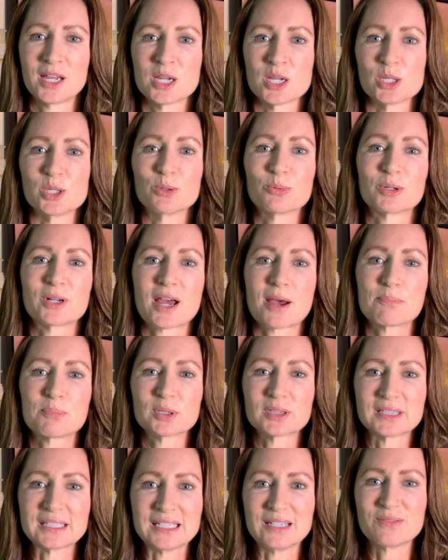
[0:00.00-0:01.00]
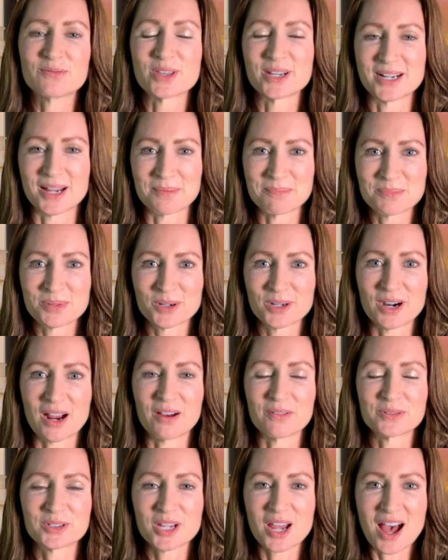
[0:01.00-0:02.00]
You would not believe the number
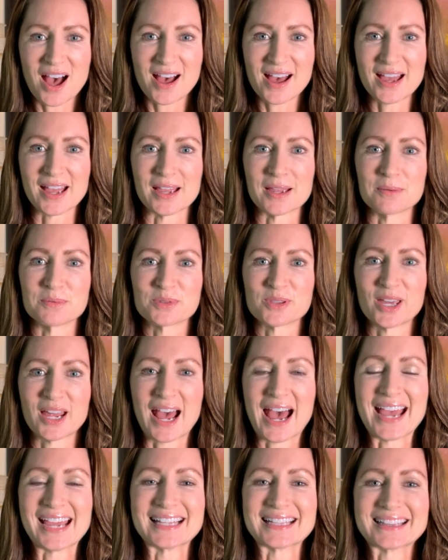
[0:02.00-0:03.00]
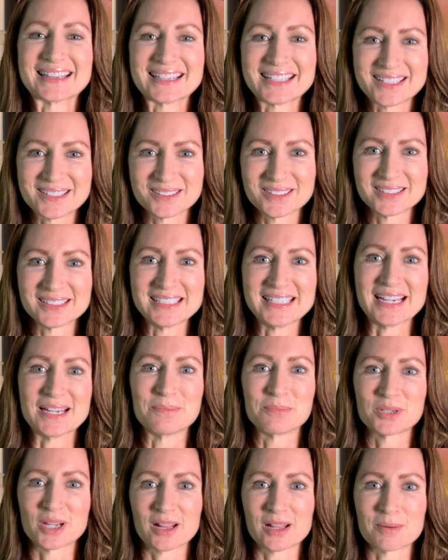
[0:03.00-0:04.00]
of times that I literally
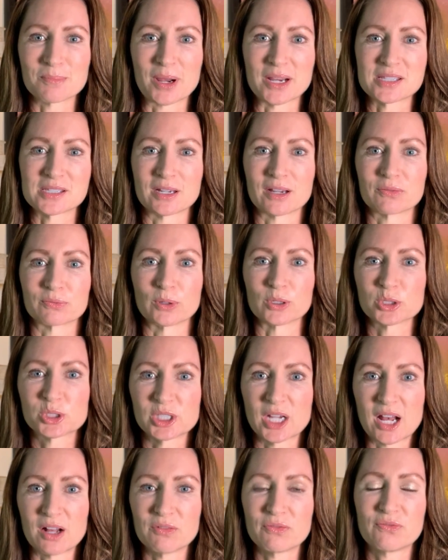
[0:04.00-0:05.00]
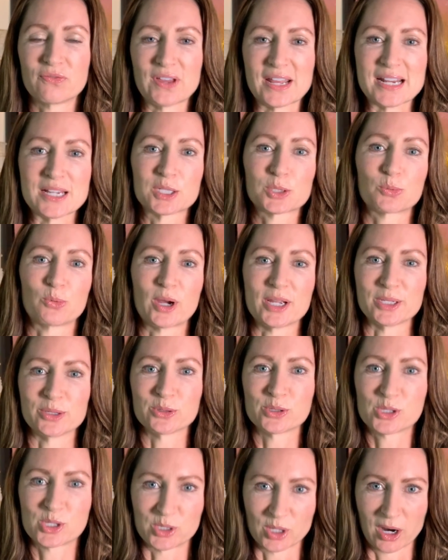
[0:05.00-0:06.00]
am telling myself, Rochelle, finish what you
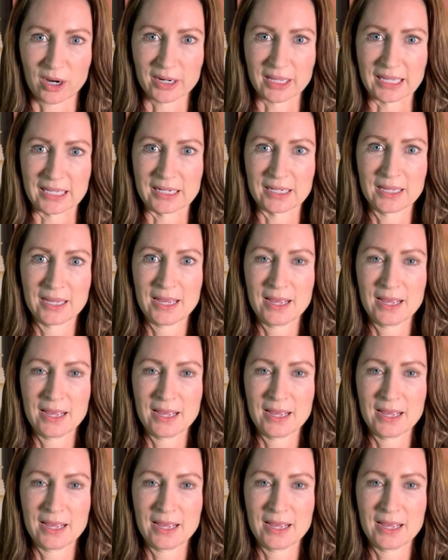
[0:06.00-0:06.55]
started.